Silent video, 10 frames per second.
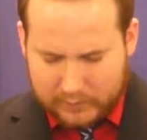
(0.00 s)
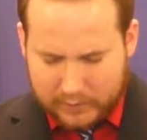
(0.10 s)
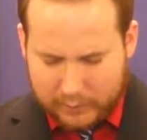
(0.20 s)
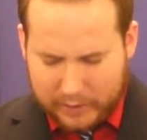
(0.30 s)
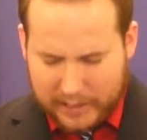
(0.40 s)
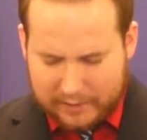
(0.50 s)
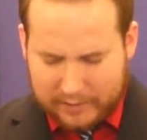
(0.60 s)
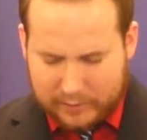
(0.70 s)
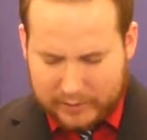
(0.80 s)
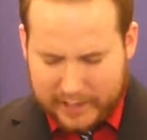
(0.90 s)
And we ask
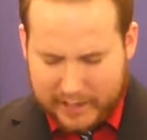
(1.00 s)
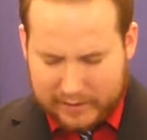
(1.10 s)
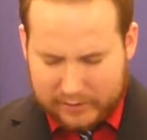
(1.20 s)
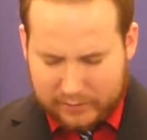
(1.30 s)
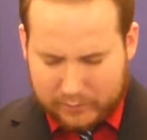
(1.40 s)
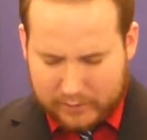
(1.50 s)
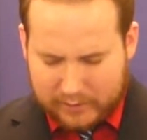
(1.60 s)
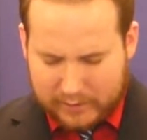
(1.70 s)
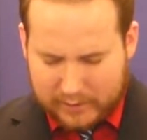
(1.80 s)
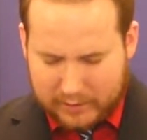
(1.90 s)
you to guide us through
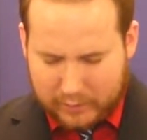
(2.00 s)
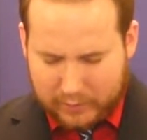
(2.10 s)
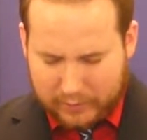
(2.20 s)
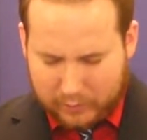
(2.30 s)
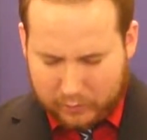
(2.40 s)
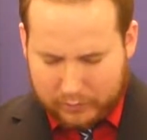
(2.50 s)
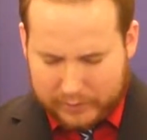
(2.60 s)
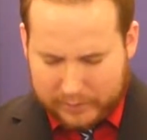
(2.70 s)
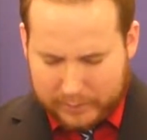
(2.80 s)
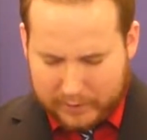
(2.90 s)
this study with your
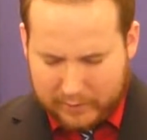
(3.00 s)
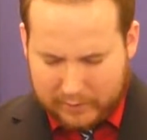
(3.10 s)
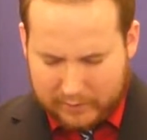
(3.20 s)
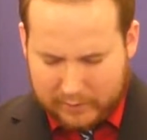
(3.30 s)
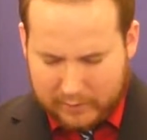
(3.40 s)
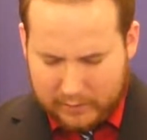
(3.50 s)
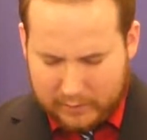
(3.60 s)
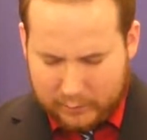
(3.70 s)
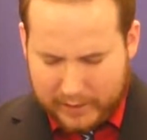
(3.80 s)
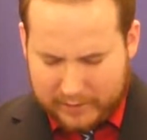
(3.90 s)
Holy Spirit.
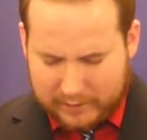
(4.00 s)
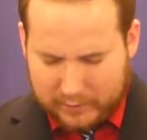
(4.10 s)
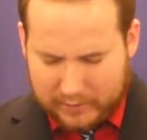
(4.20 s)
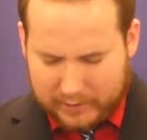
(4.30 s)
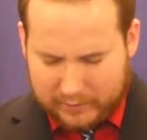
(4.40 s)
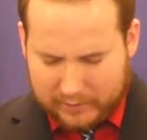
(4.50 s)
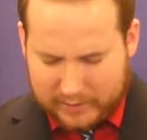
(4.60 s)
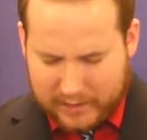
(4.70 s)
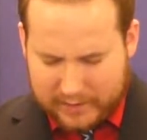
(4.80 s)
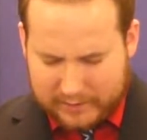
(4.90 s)
We ask you to give us
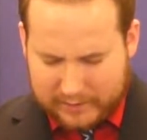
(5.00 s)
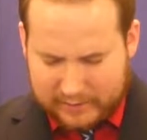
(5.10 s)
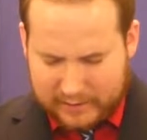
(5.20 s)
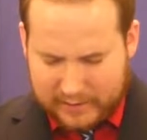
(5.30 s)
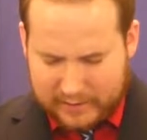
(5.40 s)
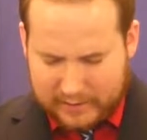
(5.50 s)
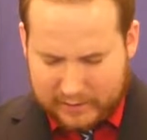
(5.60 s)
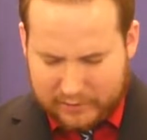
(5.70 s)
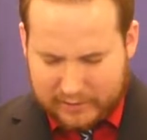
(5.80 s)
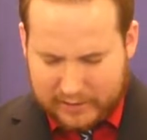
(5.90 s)
eyes to see and
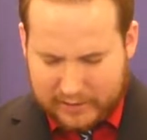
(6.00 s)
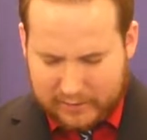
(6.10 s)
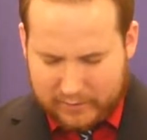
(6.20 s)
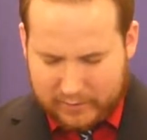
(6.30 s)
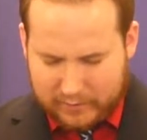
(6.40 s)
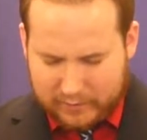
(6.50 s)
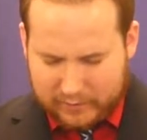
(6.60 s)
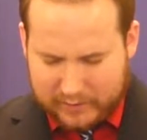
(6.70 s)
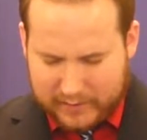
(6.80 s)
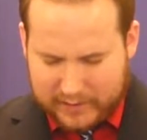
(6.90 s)
ears to hear, to
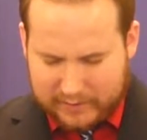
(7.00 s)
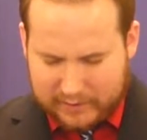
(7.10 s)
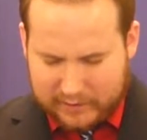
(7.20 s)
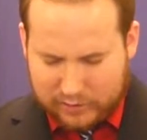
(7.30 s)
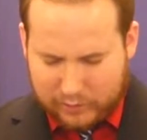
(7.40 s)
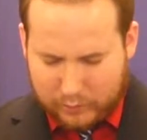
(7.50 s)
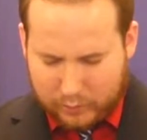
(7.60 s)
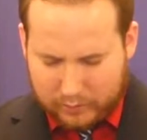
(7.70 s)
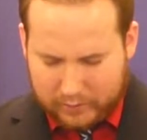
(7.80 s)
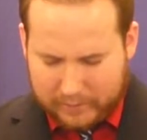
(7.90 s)
understand and teach your
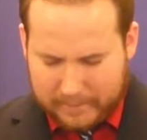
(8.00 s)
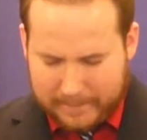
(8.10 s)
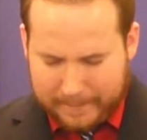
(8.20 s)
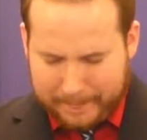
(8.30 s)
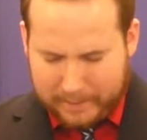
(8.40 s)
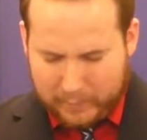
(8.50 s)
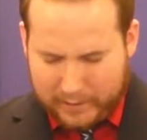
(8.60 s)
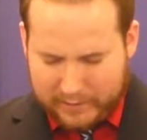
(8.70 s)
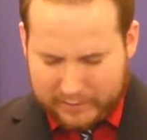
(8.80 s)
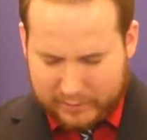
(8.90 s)
word. And
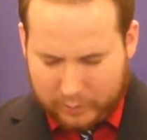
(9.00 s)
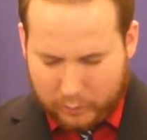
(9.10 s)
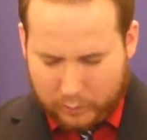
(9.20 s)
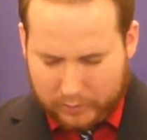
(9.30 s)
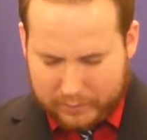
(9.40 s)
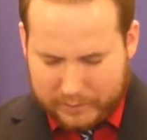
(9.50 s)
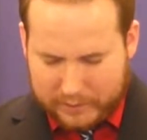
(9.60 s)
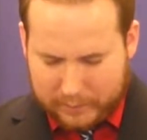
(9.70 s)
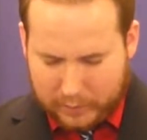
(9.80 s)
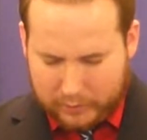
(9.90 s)
we ask that your words be
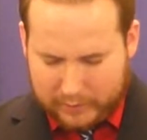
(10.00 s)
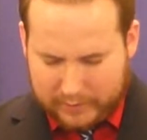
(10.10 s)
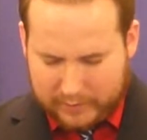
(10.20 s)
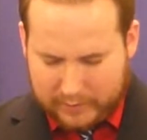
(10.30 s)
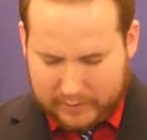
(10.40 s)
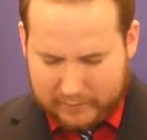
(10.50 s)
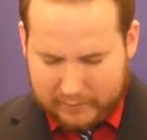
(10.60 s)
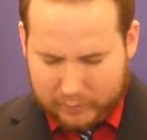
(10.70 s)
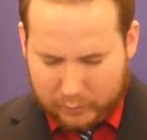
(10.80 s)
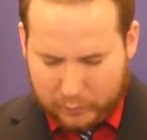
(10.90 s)
spoken tonight
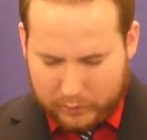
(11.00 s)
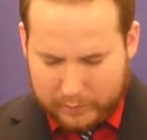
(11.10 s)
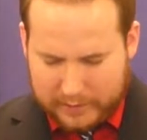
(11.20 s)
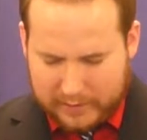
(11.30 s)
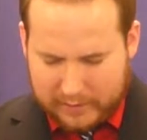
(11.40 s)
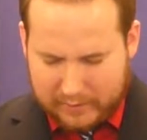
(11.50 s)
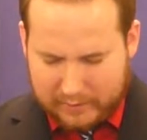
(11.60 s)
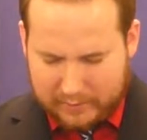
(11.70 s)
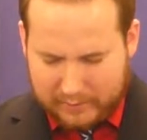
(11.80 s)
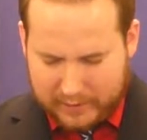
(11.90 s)
and your will be
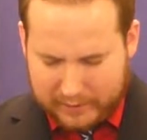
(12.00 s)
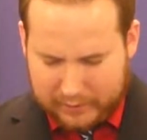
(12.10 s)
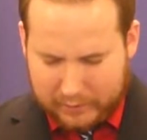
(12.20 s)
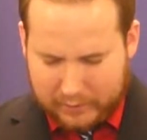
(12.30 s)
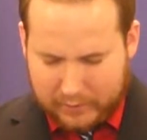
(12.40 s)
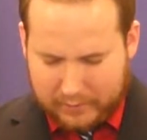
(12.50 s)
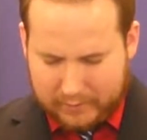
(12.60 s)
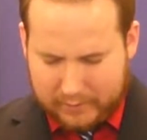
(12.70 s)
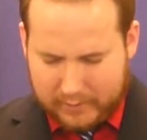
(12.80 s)
done. Thank you, Father.